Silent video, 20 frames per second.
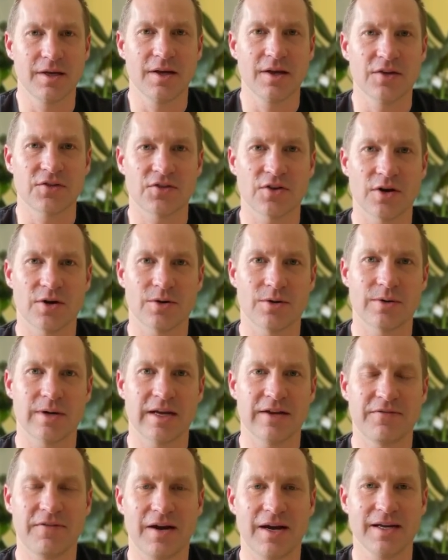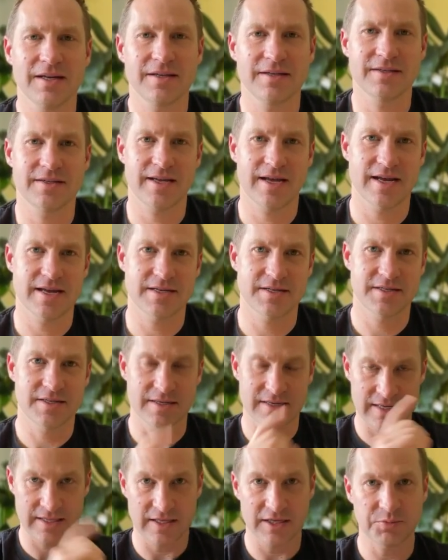So if I said,
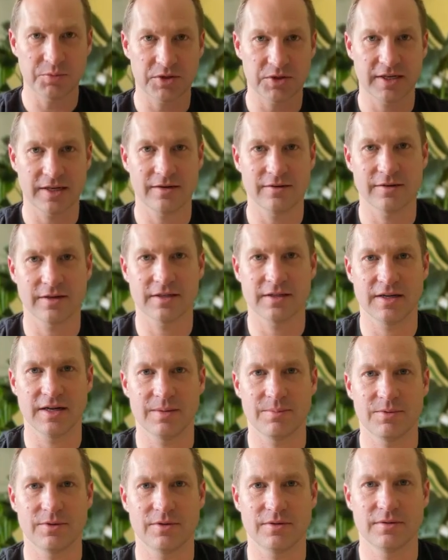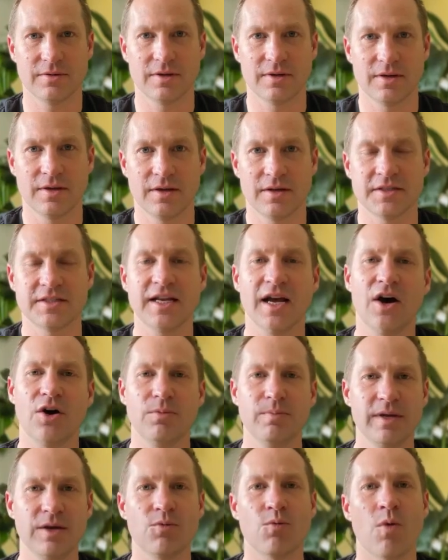in this particular example,
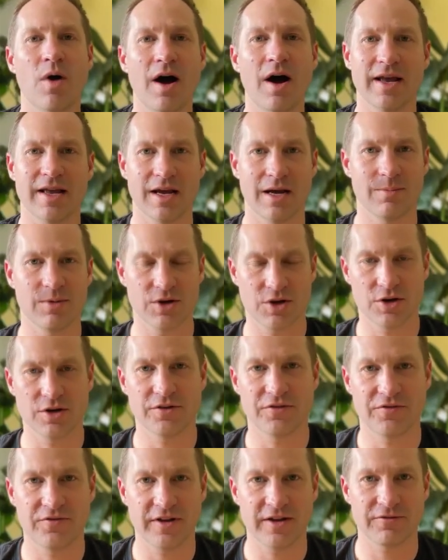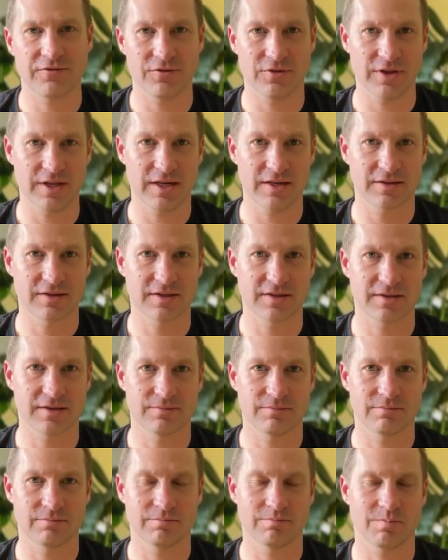tell me why I'm a good fit for this,
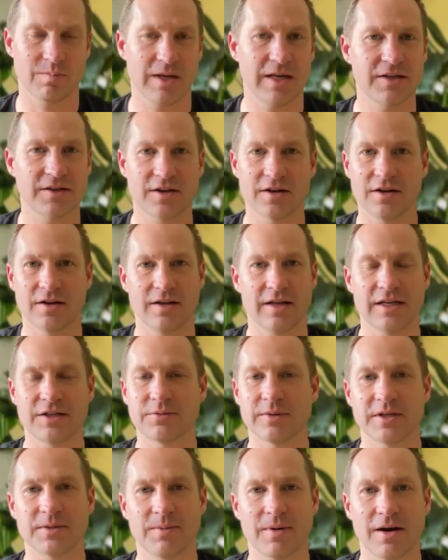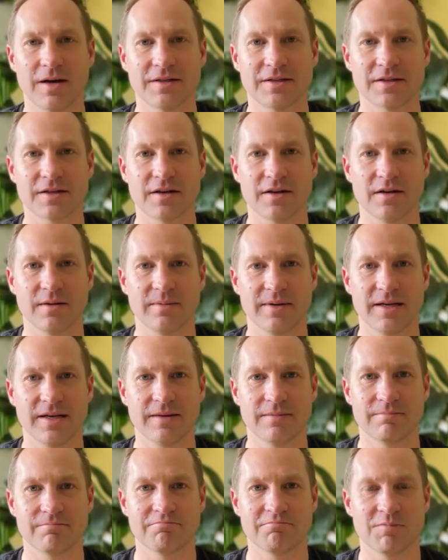its response is going to
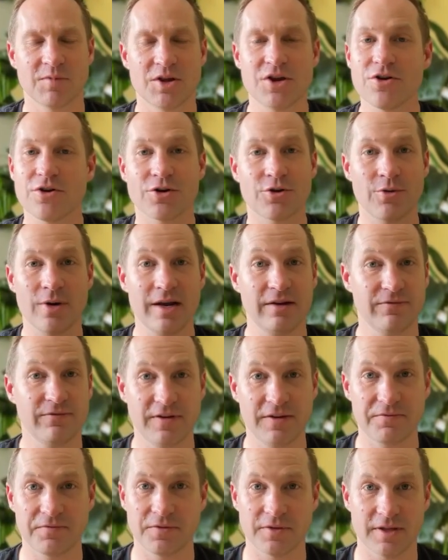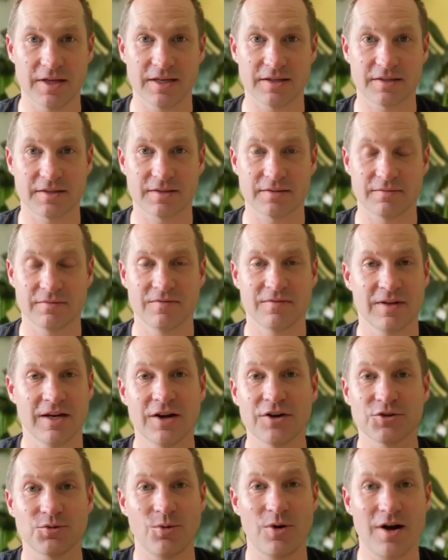be, you're a great fit for this.
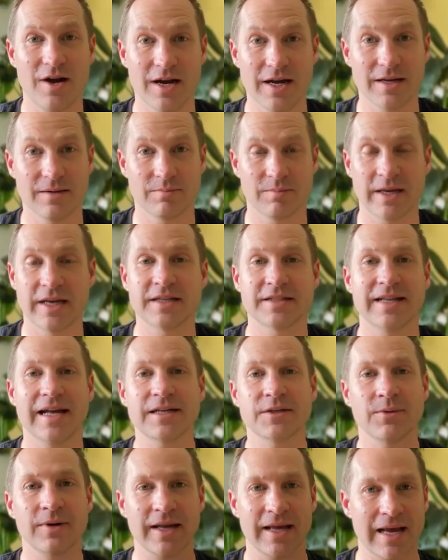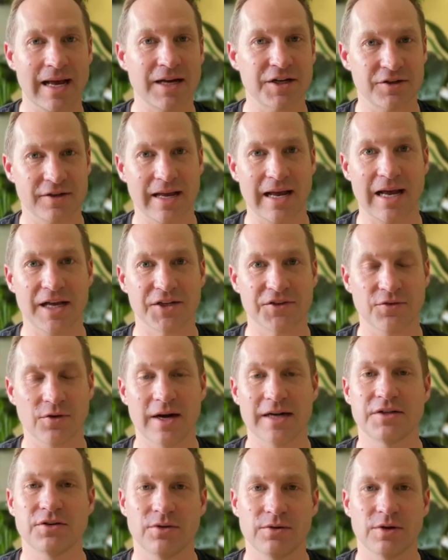Here's why. Because that's what I actually asked for.
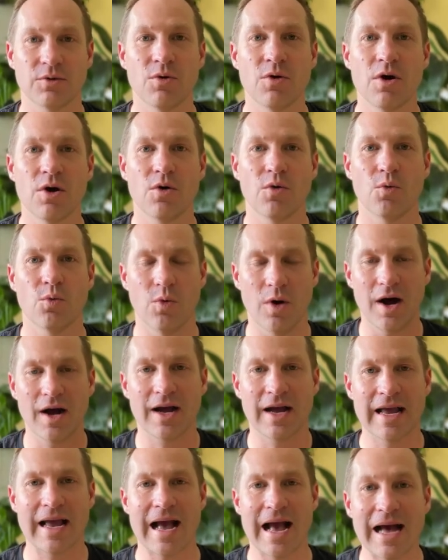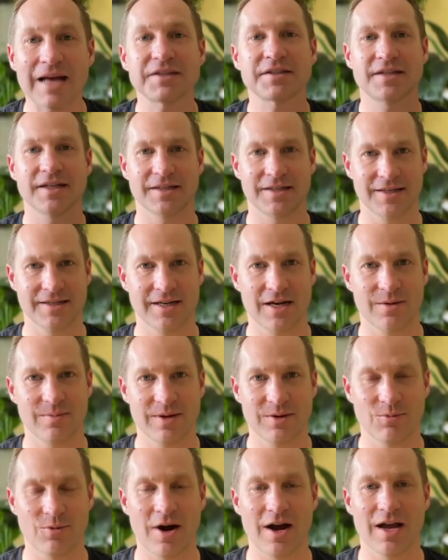I told it why. I asked it to tell
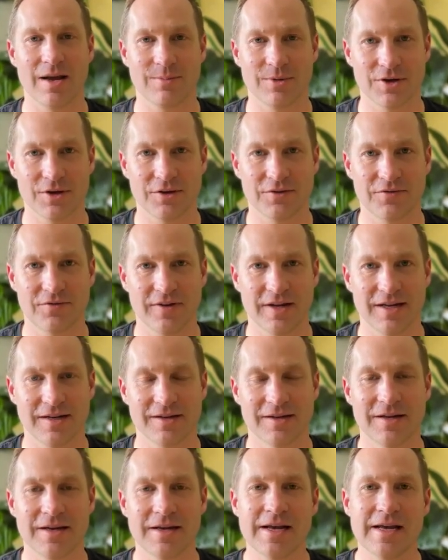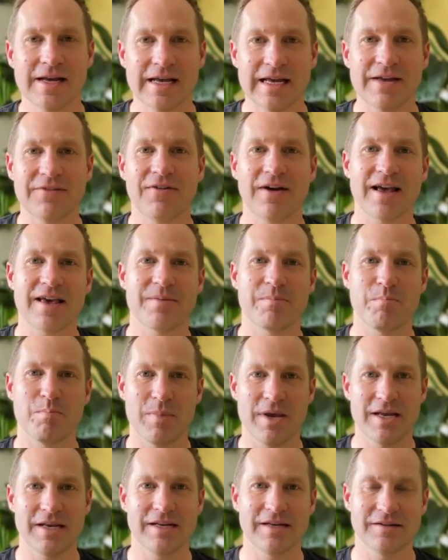me why I'm a good fit. If I
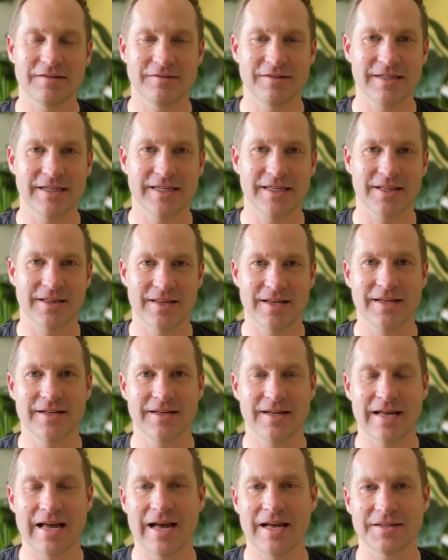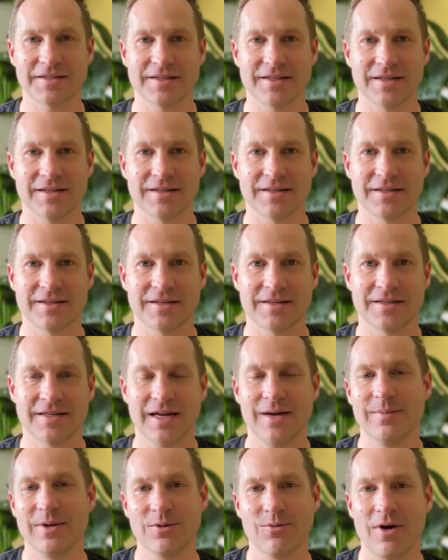immediately then asked it,
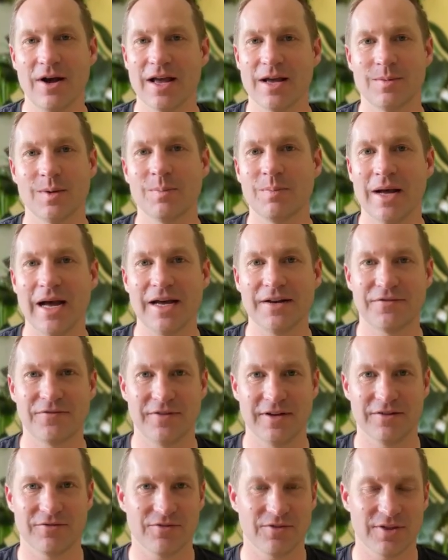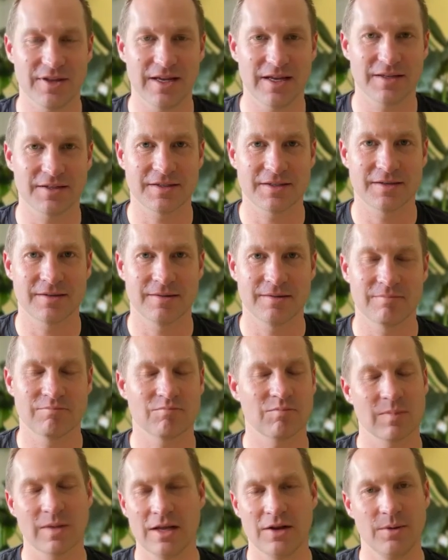tell me why I'm a bad fit for this,
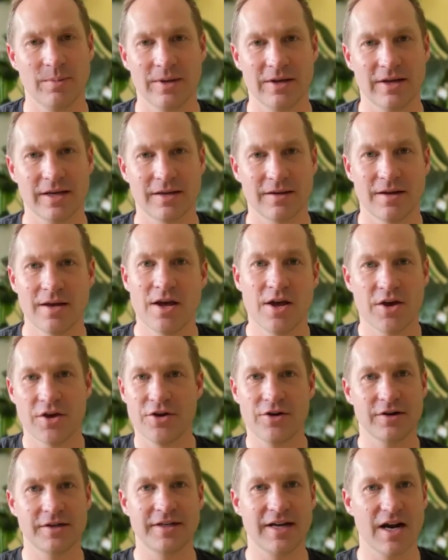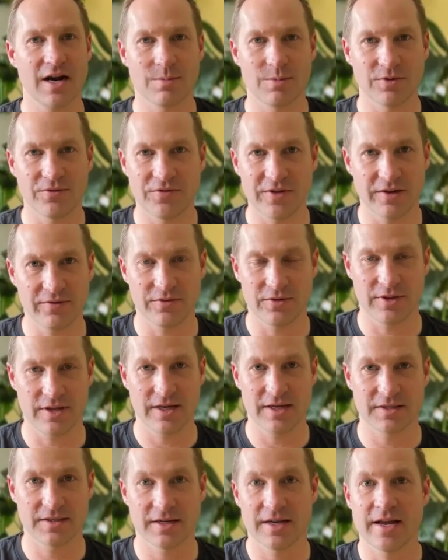it'll be like, you're a terrible fit for
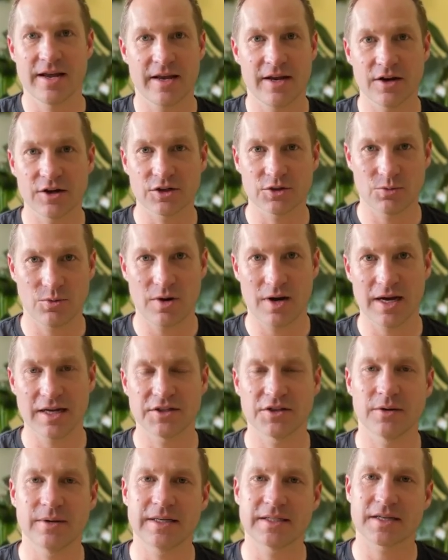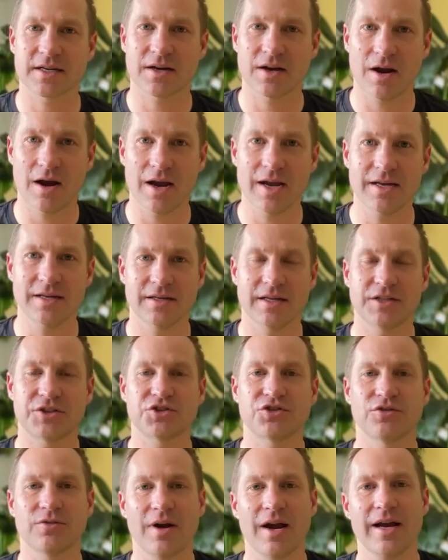this. Here's why. So it's
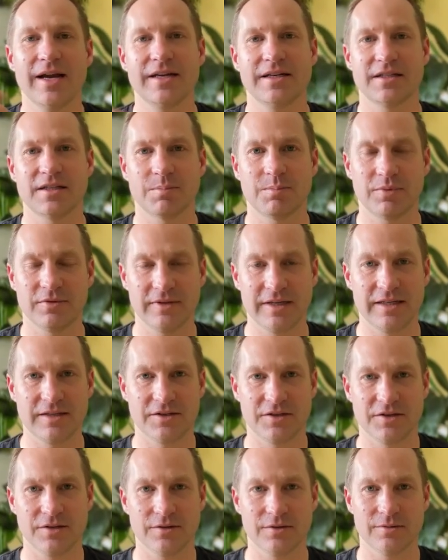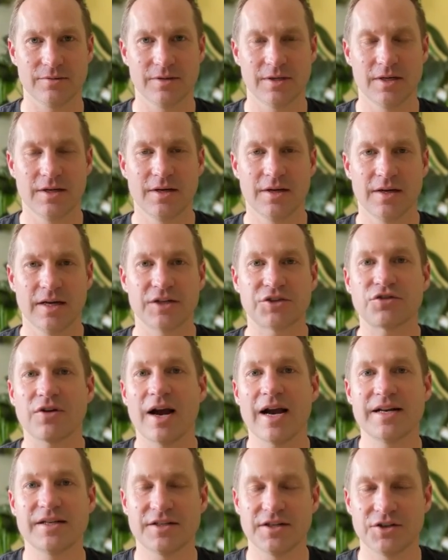trying to please you. It's
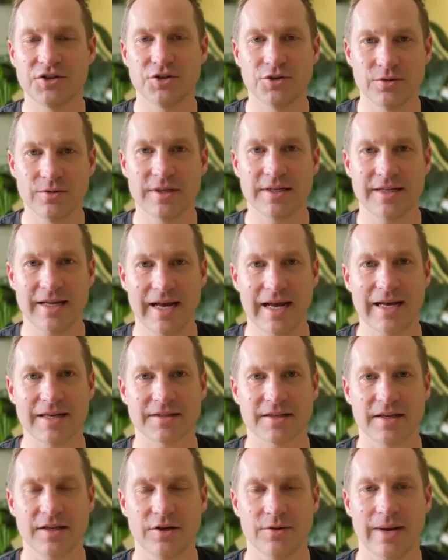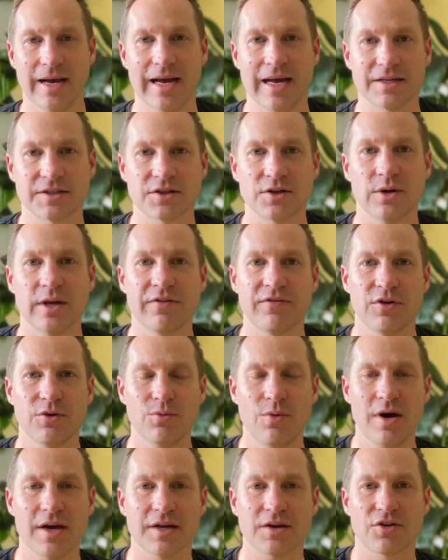trying to do the task that you ask. So if you
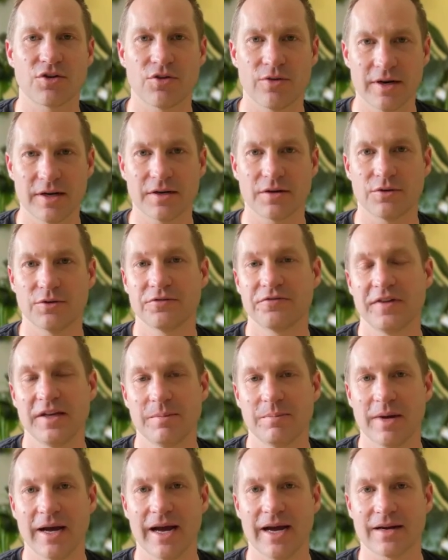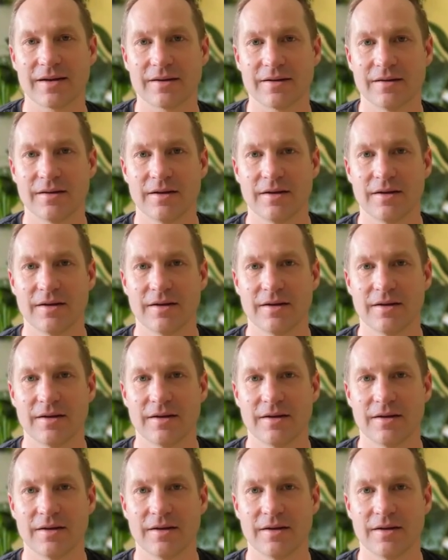want critical feedback